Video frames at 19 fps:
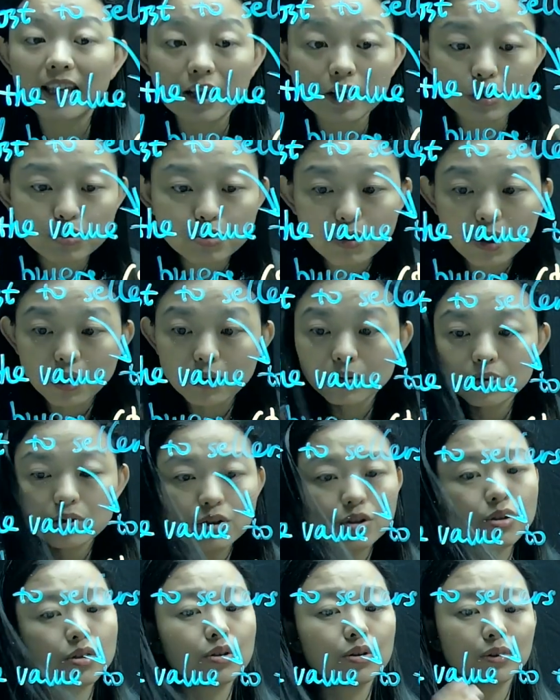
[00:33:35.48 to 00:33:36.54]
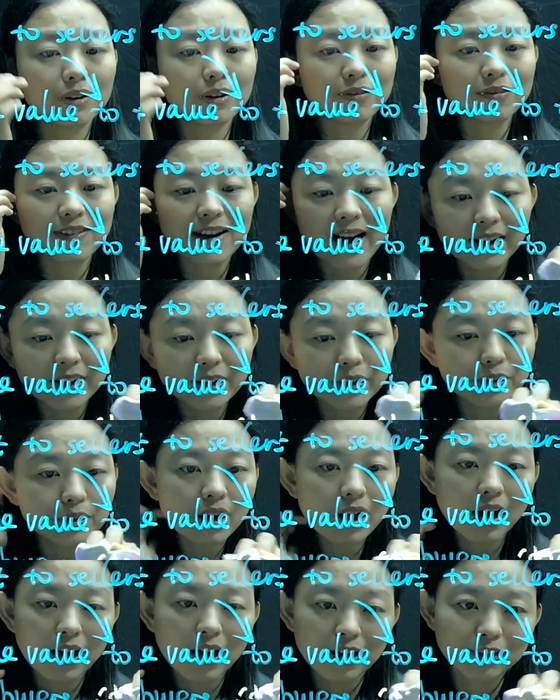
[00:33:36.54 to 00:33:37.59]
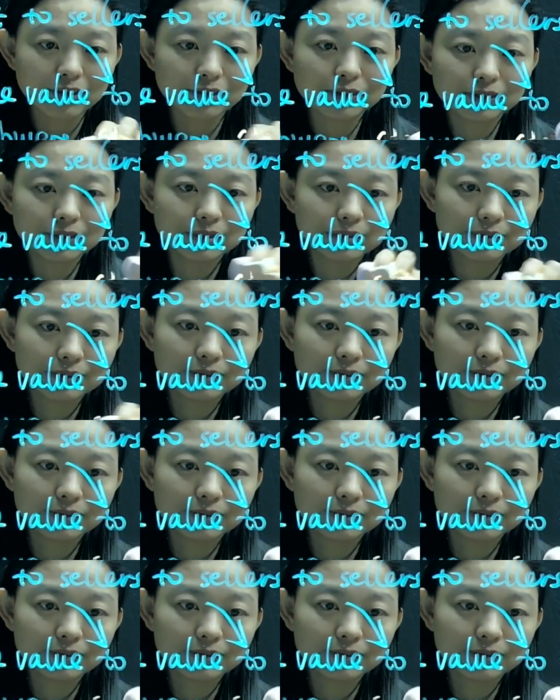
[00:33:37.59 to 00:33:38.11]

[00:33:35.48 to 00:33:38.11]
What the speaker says: equal to the value of